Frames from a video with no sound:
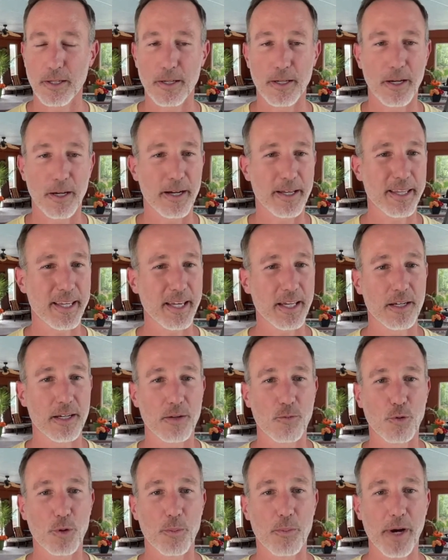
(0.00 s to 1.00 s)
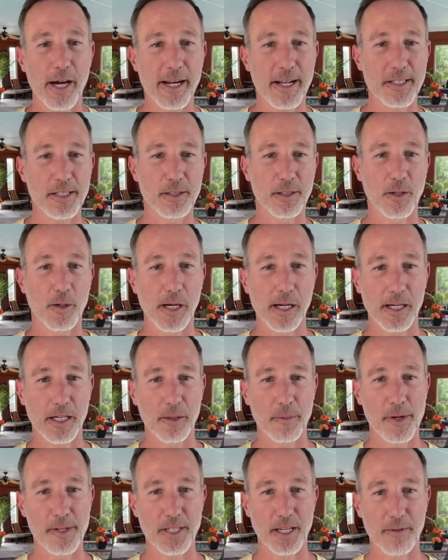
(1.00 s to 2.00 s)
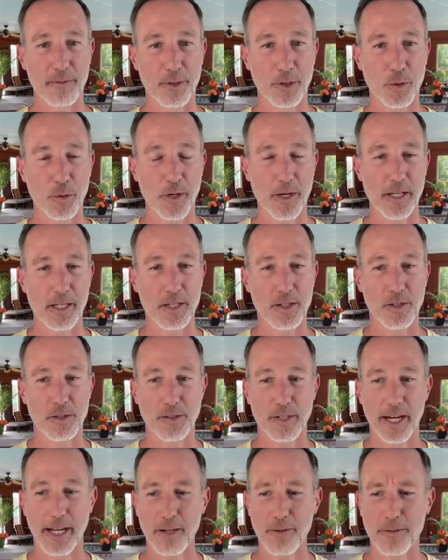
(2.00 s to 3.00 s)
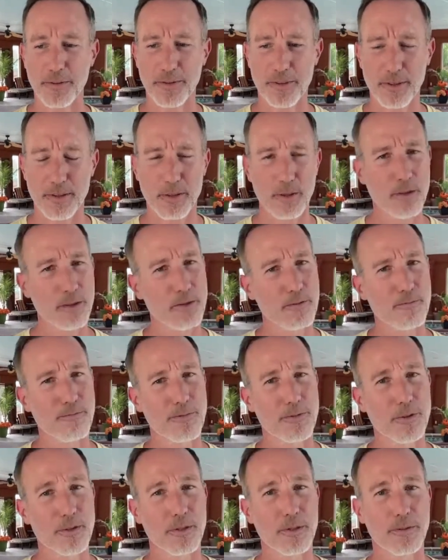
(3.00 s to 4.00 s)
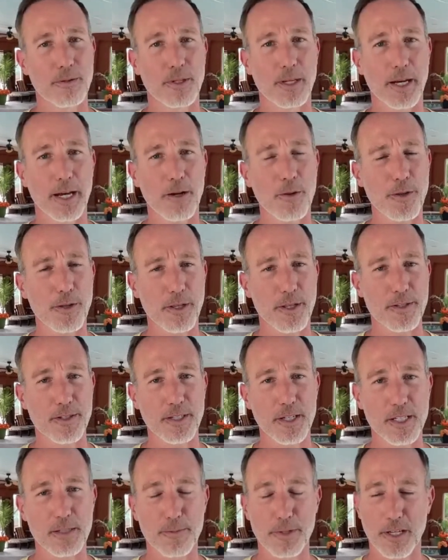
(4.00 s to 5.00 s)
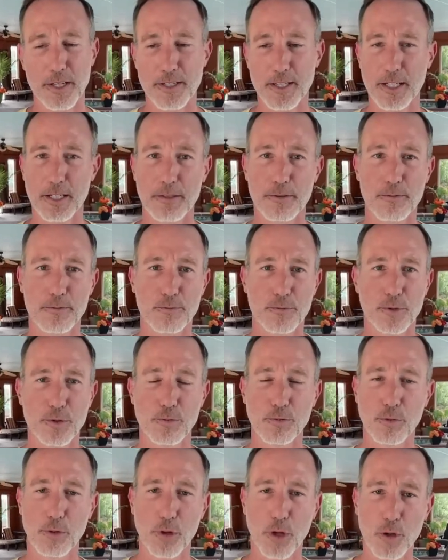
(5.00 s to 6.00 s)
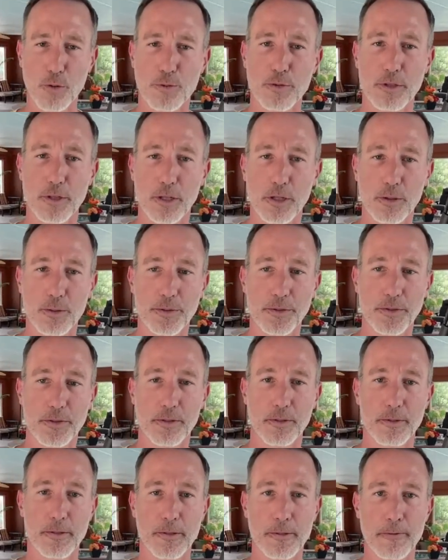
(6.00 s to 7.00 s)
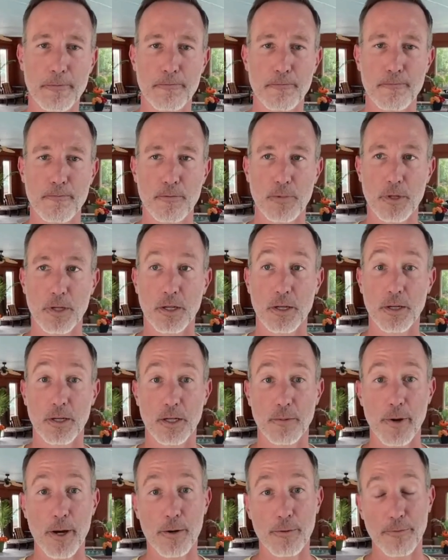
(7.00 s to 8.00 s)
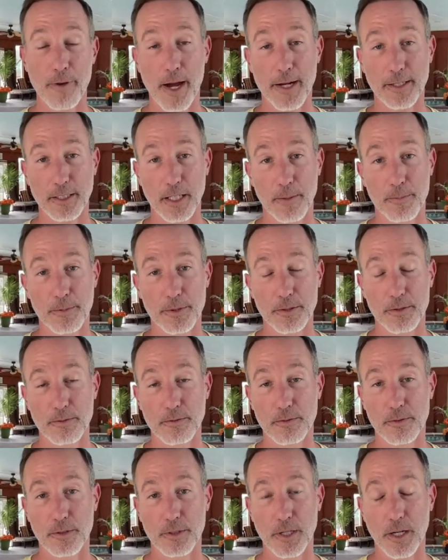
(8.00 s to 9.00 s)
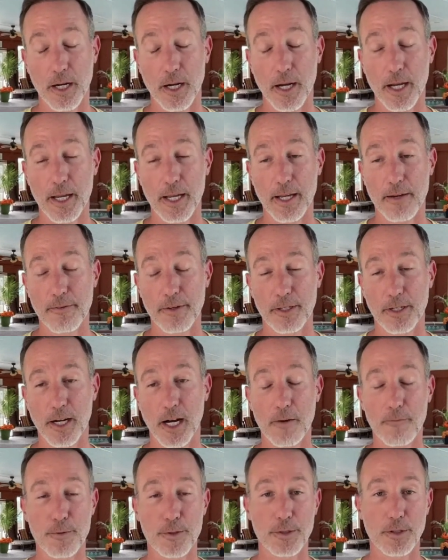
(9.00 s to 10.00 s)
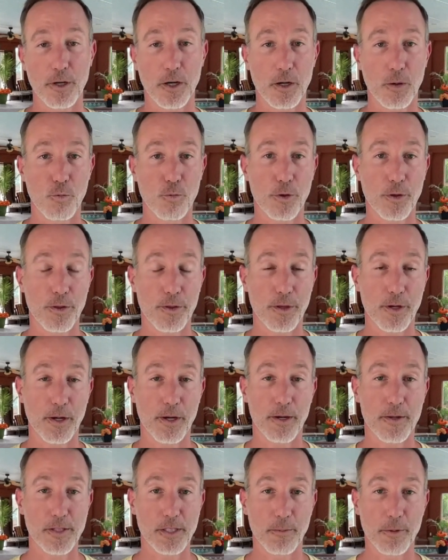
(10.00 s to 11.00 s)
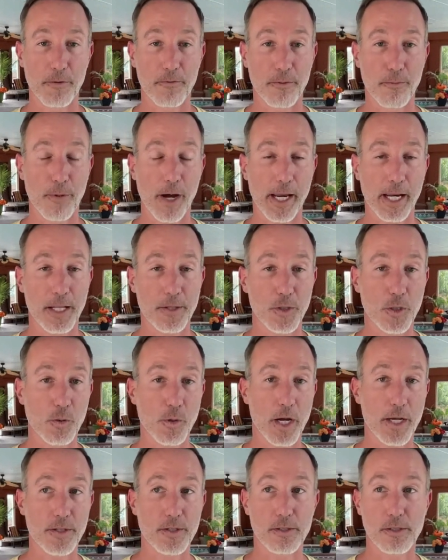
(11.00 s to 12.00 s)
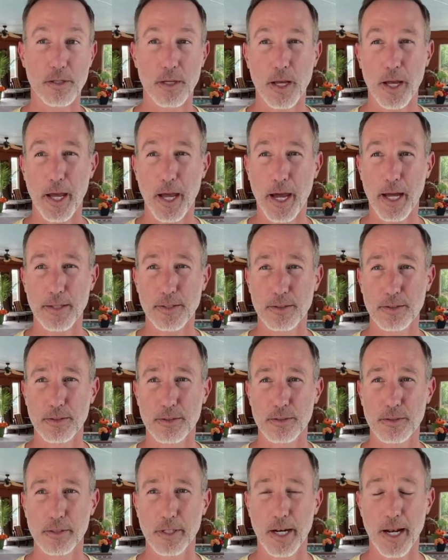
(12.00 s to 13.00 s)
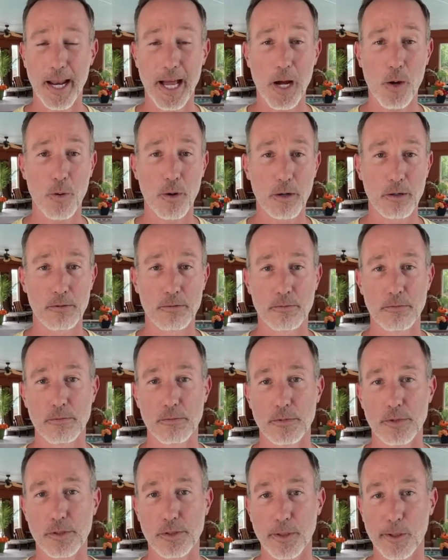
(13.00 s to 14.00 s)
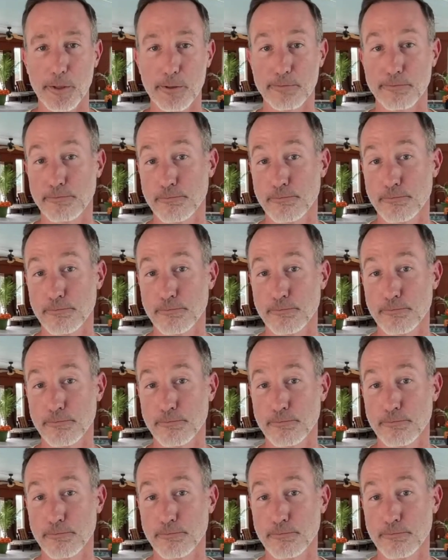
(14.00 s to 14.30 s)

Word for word: Again, will Binance and Coinbase have liquidity issues? I don't I don't think that's is because they didn't do loans loans. Matter of fact, I'm I have a conference call with uh, somebody from Binance US at in an hour. So